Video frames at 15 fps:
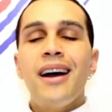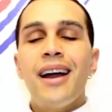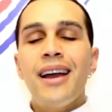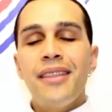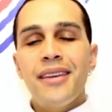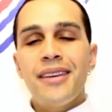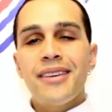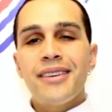
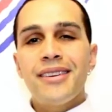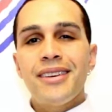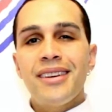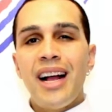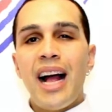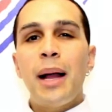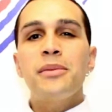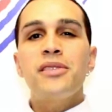Hi there,
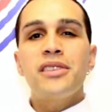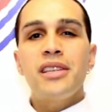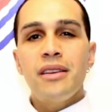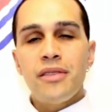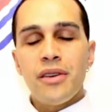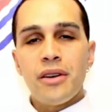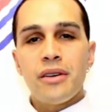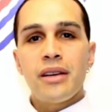I'm
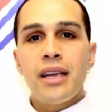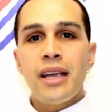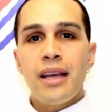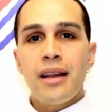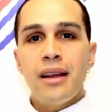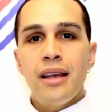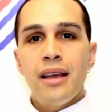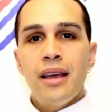Steve the
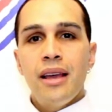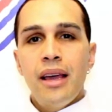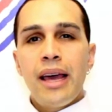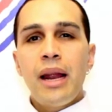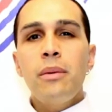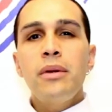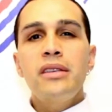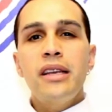Hurricane. And
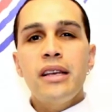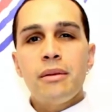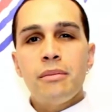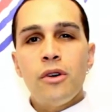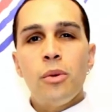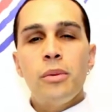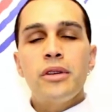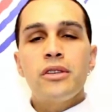I want to take a
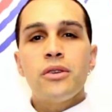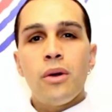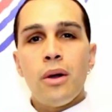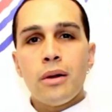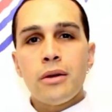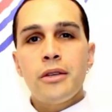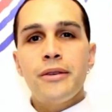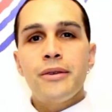moment and
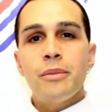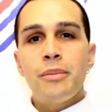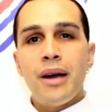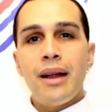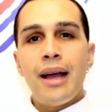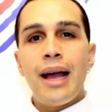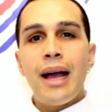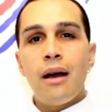talk to you
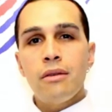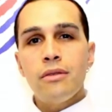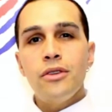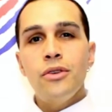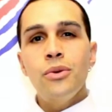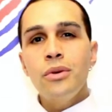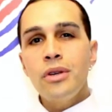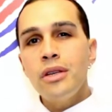about how
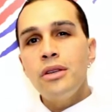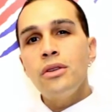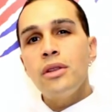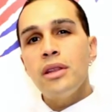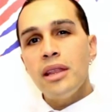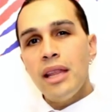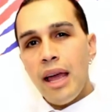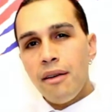you
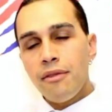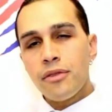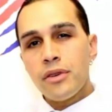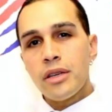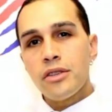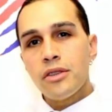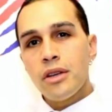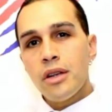can
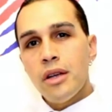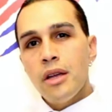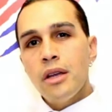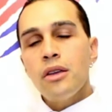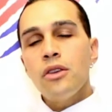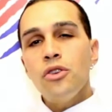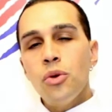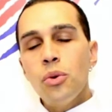leverage
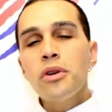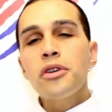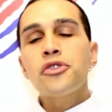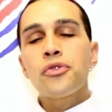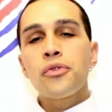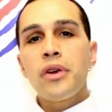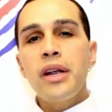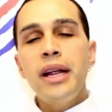your
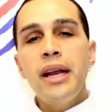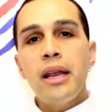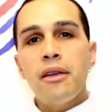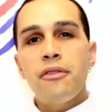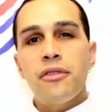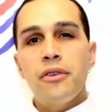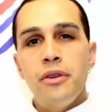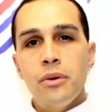
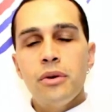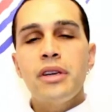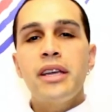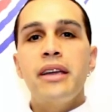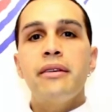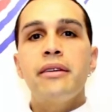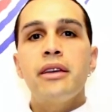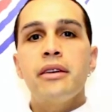training for your
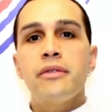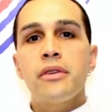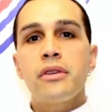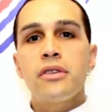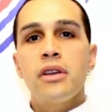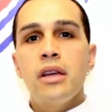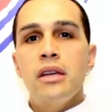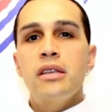
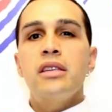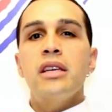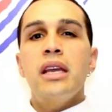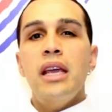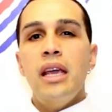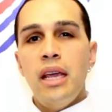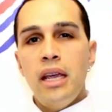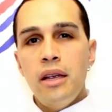caregivers to
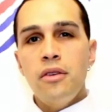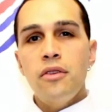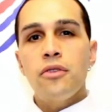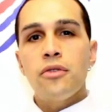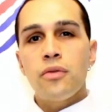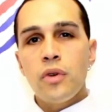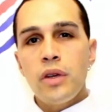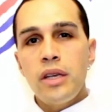
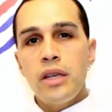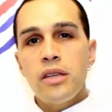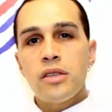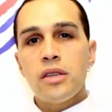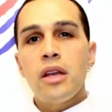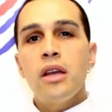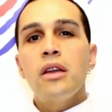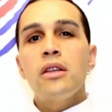
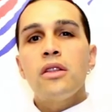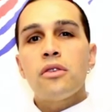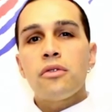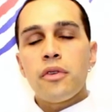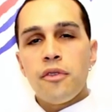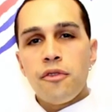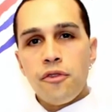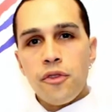increase the
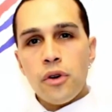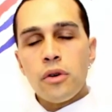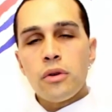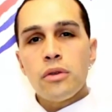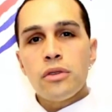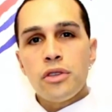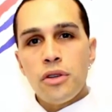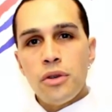
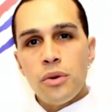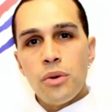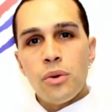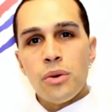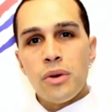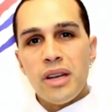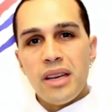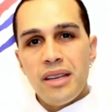referrals to your
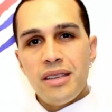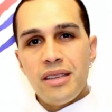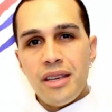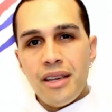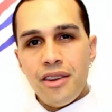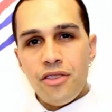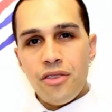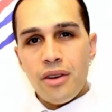
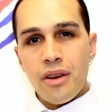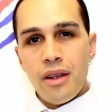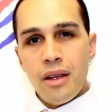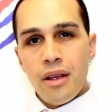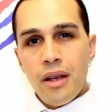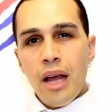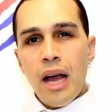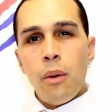organization.
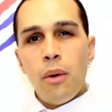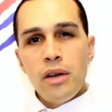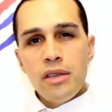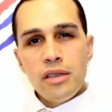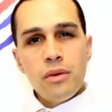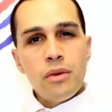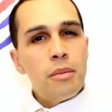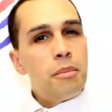I
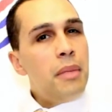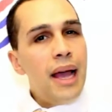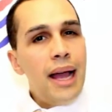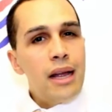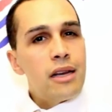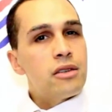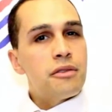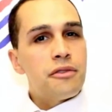want you to
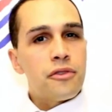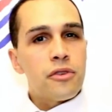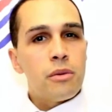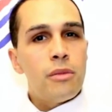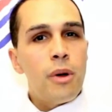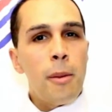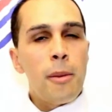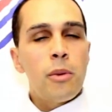imagine for a
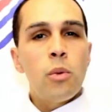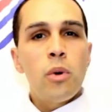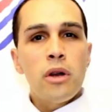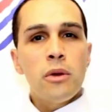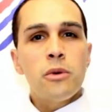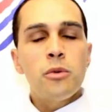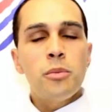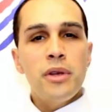moment what
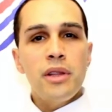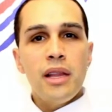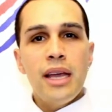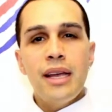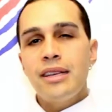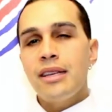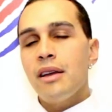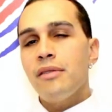it would be
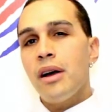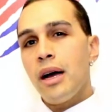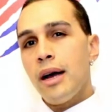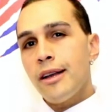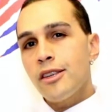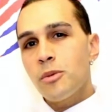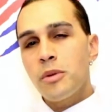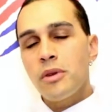like to have
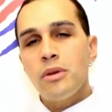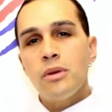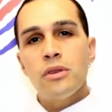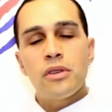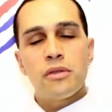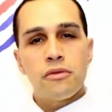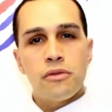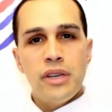
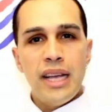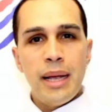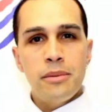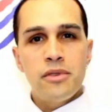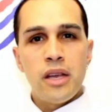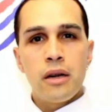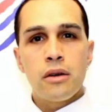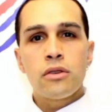hospitals and rehab
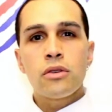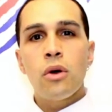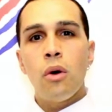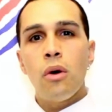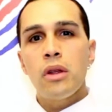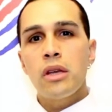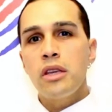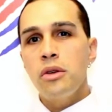centers
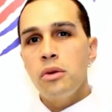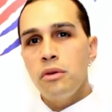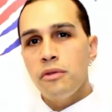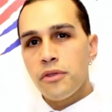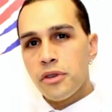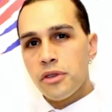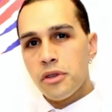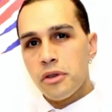calling you
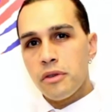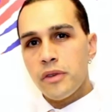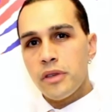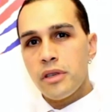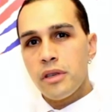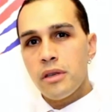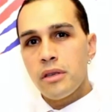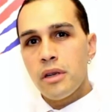for
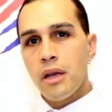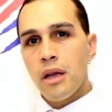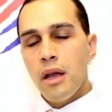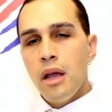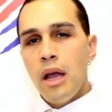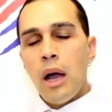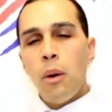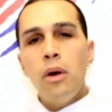services.
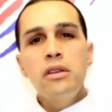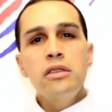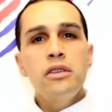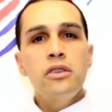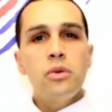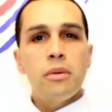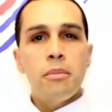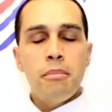I want you
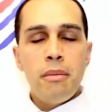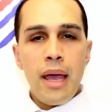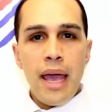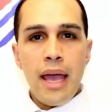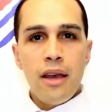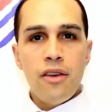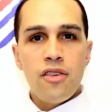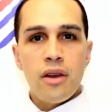to
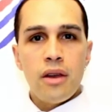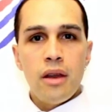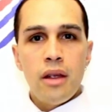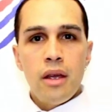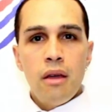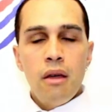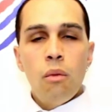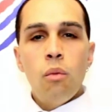imagine
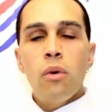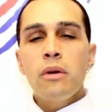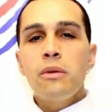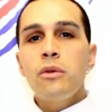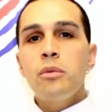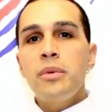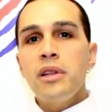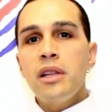what it
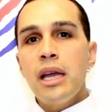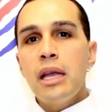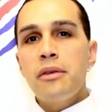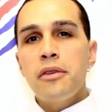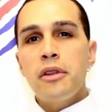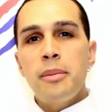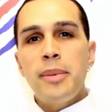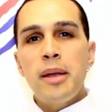would be like
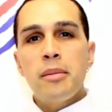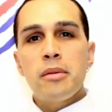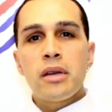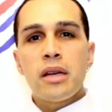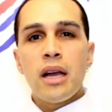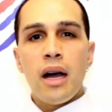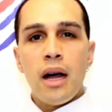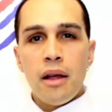for you to be able
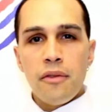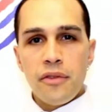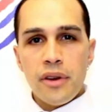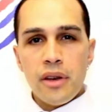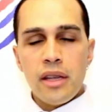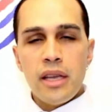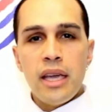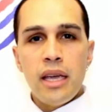to
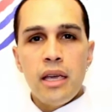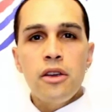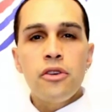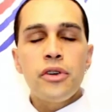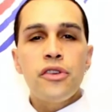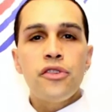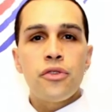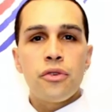confidently
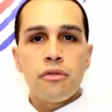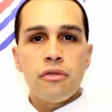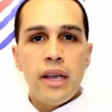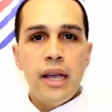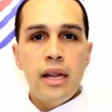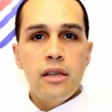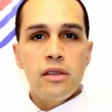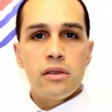increase your
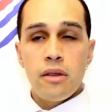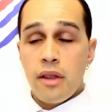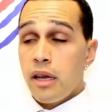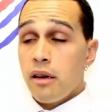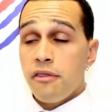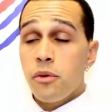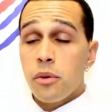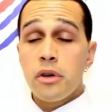rates,
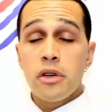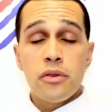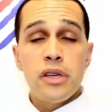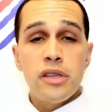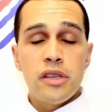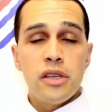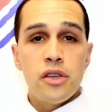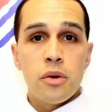therefore
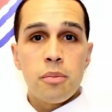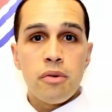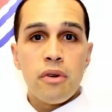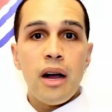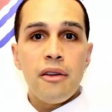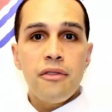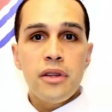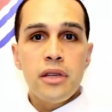increasing your
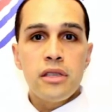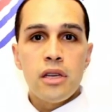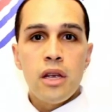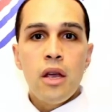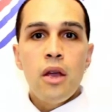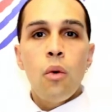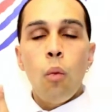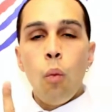profits,
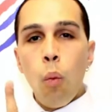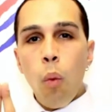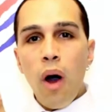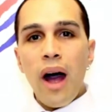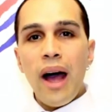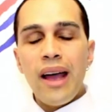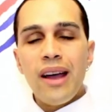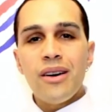
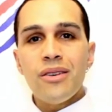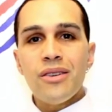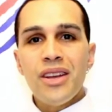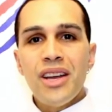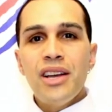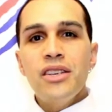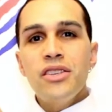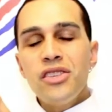while
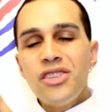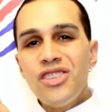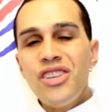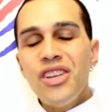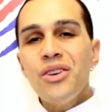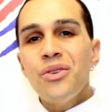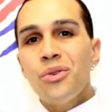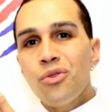
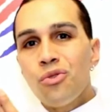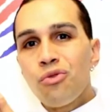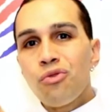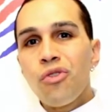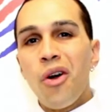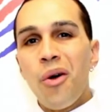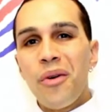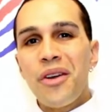still
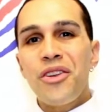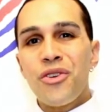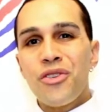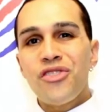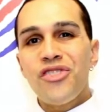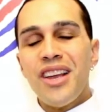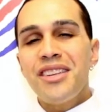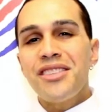growing your
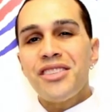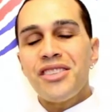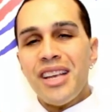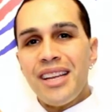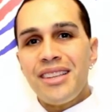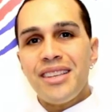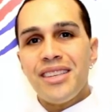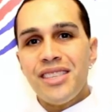census
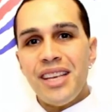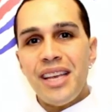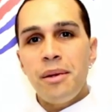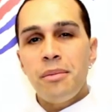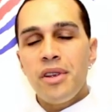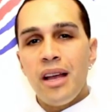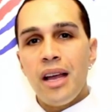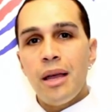at the
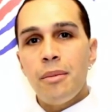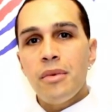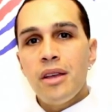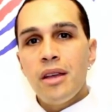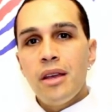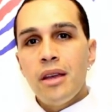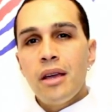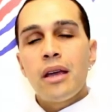same time.
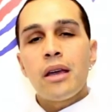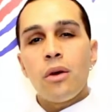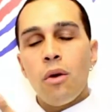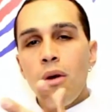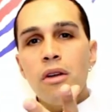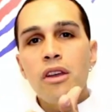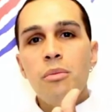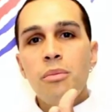It
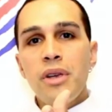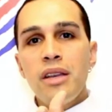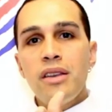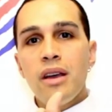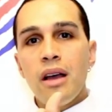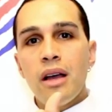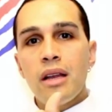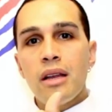all can be
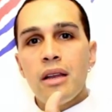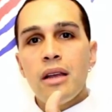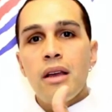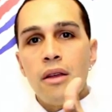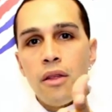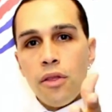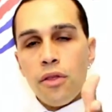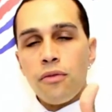done
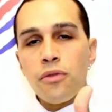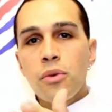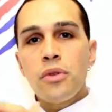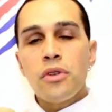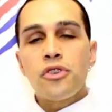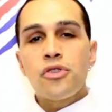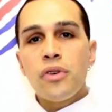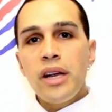through
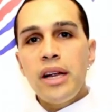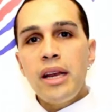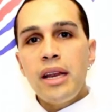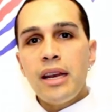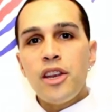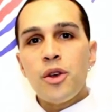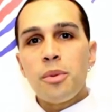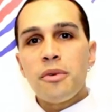the
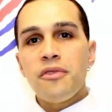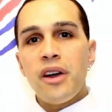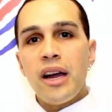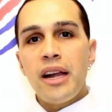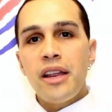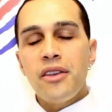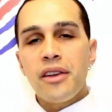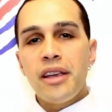training that you're
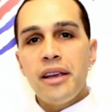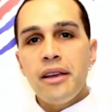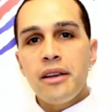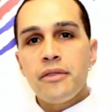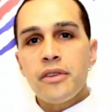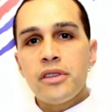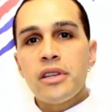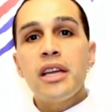providing your
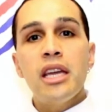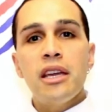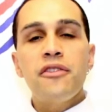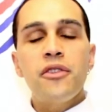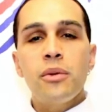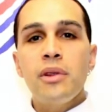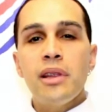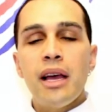caregivers
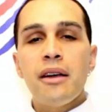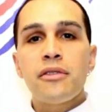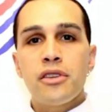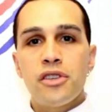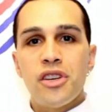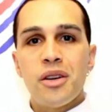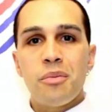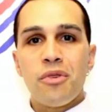if you
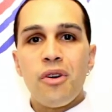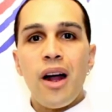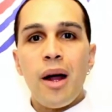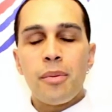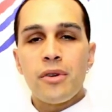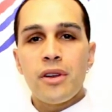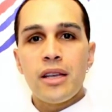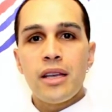leverage it
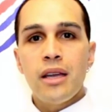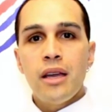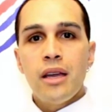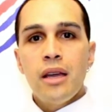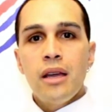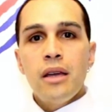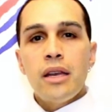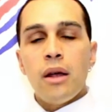properly.
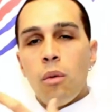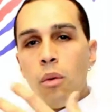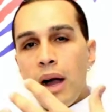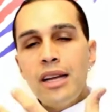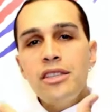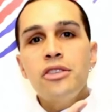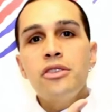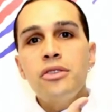Now,
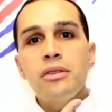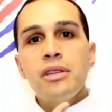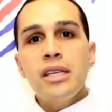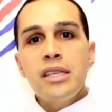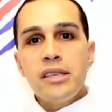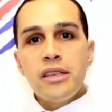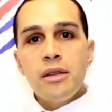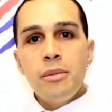why should you
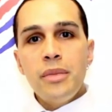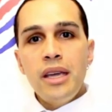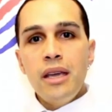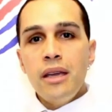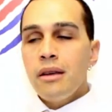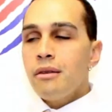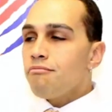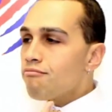listen to
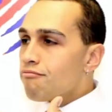me?